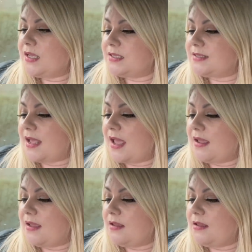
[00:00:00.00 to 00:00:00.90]
It's
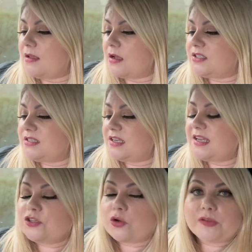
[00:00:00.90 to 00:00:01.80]
a
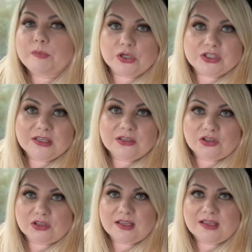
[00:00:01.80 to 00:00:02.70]
sticky toffee pudding
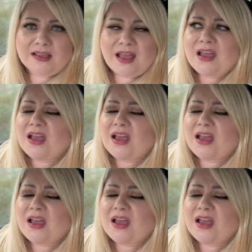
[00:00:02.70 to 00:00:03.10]
cookie.